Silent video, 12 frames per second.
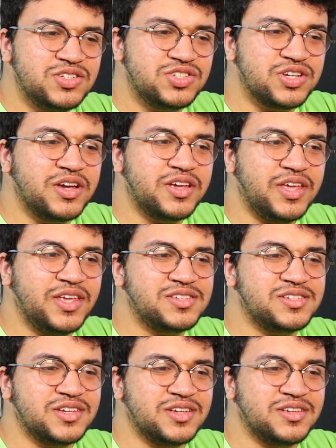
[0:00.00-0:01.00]
Sean
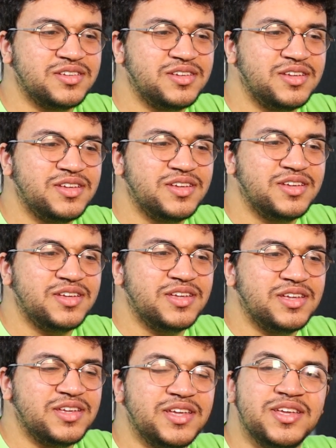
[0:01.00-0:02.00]
Kingston
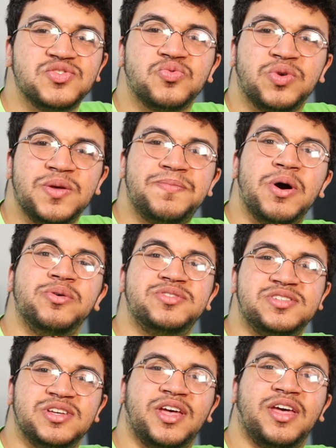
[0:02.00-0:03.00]
is
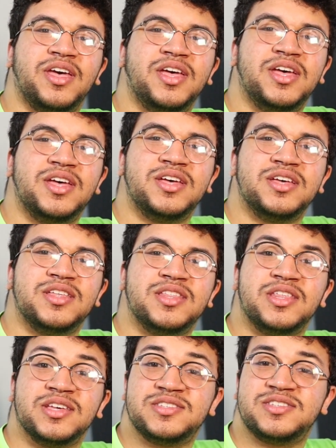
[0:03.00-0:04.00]
reposting
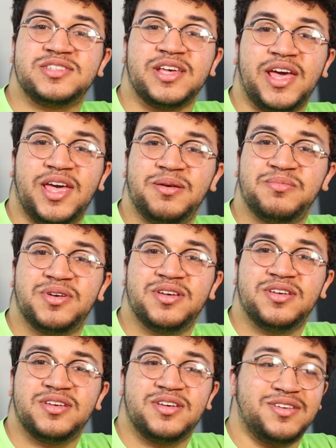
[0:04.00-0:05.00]
the same,
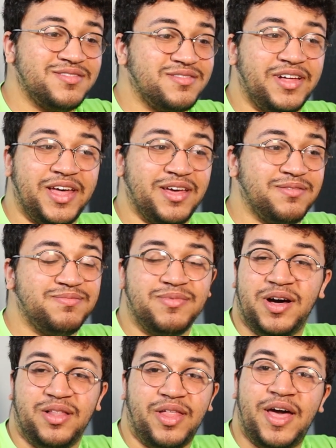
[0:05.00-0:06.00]
like,
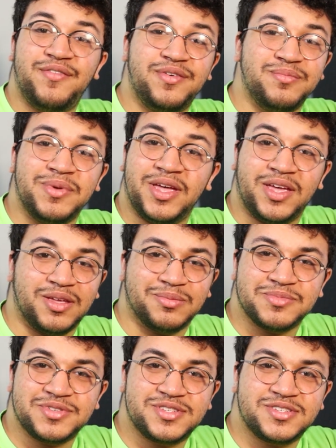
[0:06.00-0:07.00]
11
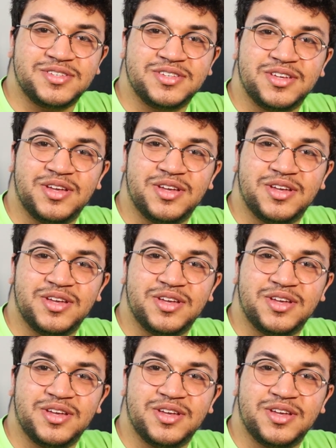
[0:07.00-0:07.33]
memes